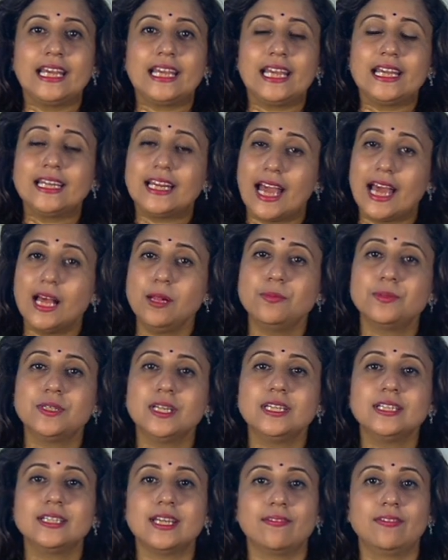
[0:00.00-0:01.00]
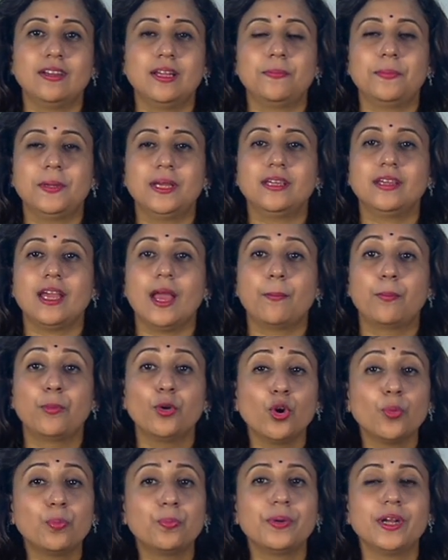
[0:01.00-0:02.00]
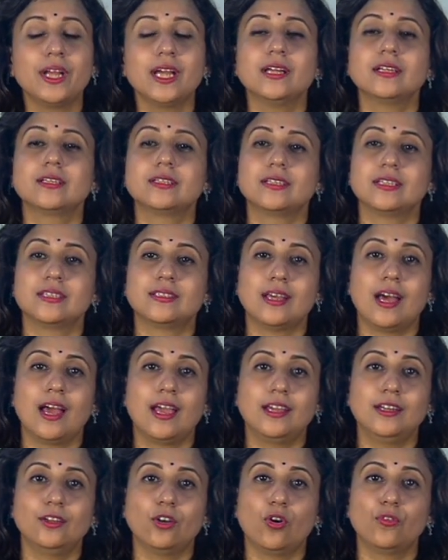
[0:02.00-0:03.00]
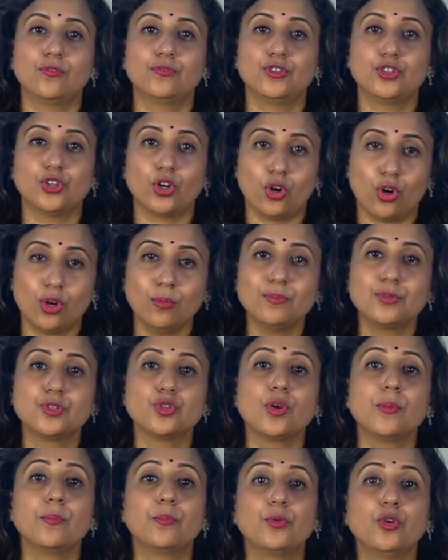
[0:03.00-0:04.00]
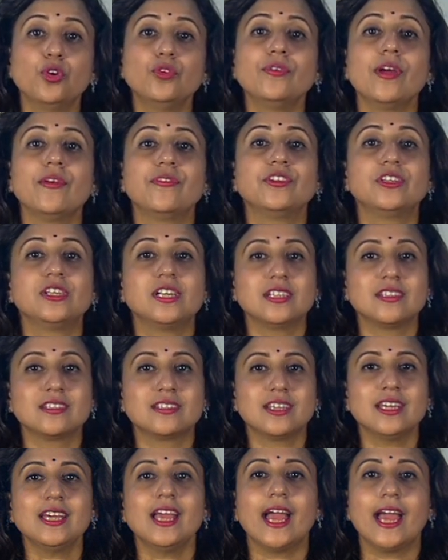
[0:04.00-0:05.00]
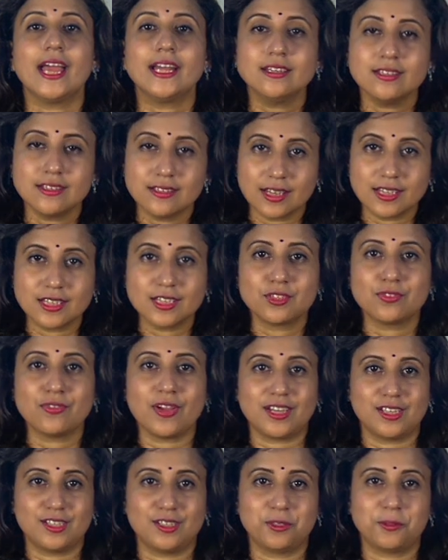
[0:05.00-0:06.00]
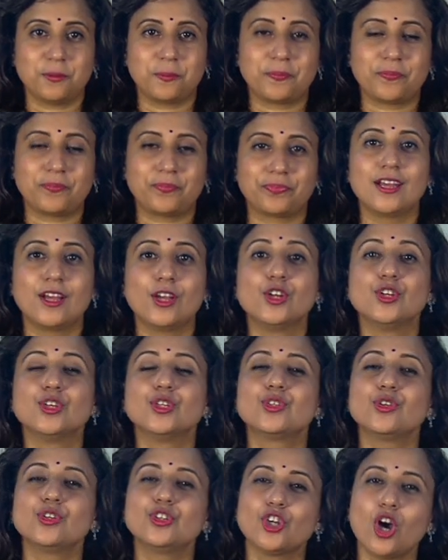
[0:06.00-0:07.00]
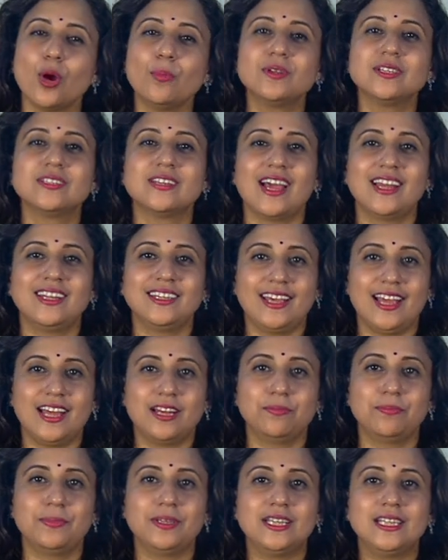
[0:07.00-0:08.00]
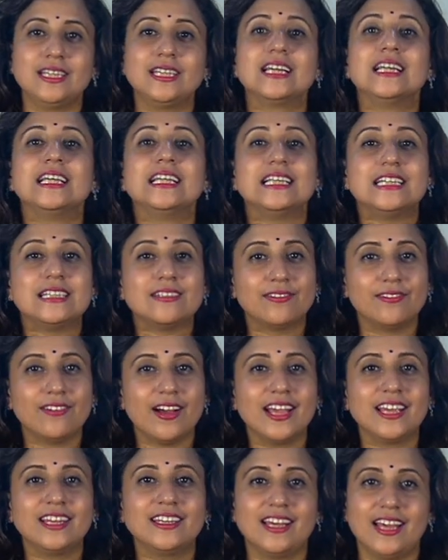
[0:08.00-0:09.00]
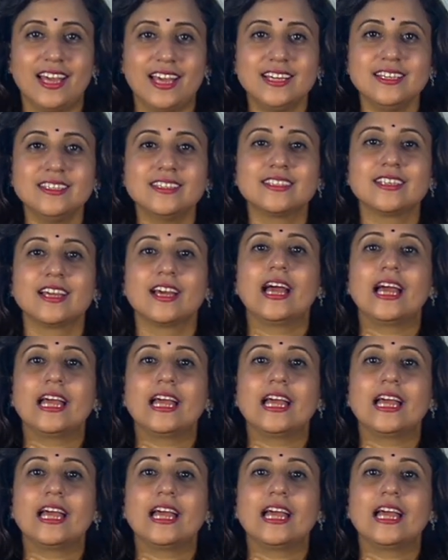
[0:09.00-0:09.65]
It helps in developing appropriate design of job to improve efficiency and satisfaction. So job design can be defined as